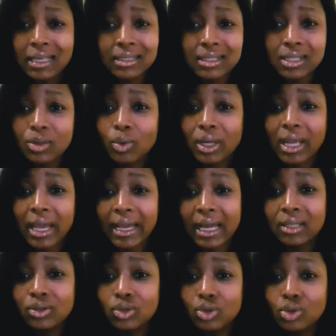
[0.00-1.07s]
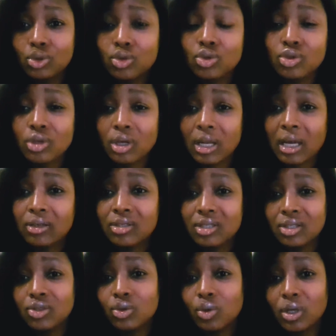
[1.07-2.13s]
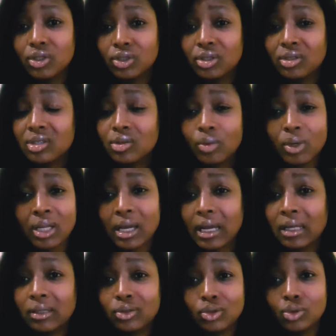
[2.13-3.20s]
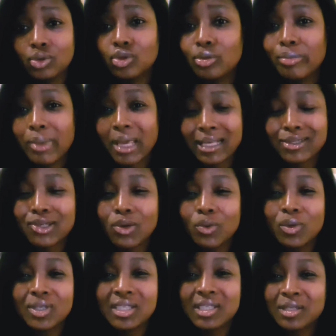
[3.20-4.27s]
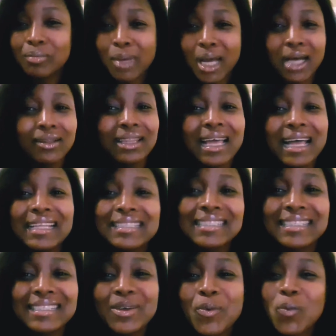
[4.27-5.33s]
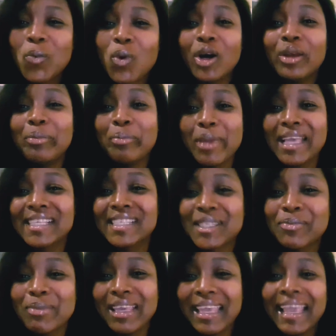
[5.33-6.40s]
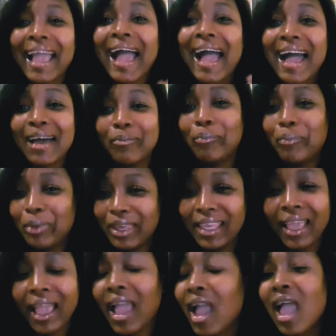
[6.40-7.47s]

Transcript: See what I can do to sort out situations. See what I can do to make someone smile. That's what makes me happy.